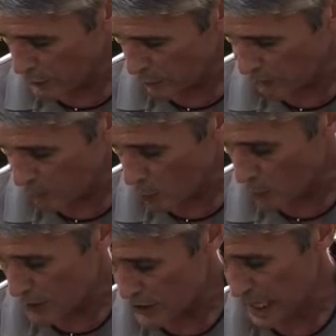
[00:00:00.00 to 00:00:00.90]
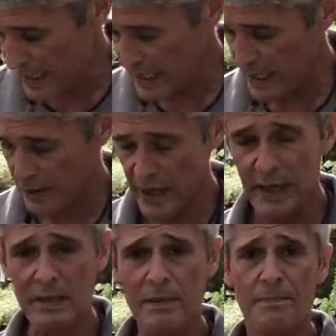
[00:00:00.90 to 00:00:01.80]
do for shady
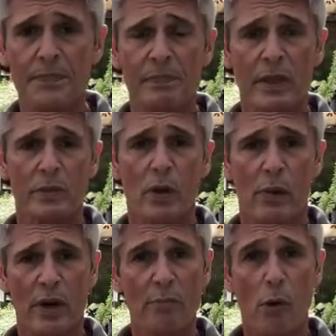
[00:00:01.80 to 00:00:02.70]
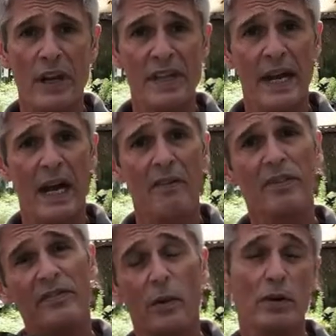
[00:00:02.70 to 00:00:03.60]
areas. So I want to point that out
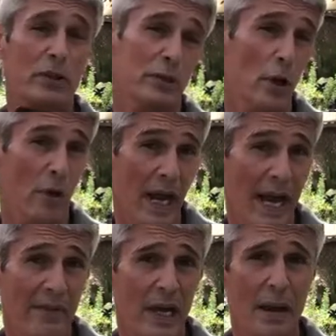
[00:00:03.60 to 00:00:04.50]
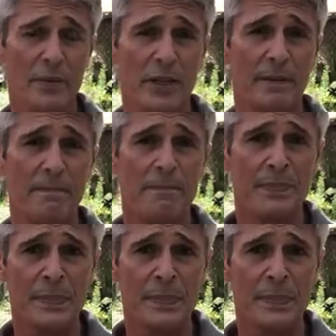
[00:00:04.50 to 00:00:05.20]
for folks who don't have an option.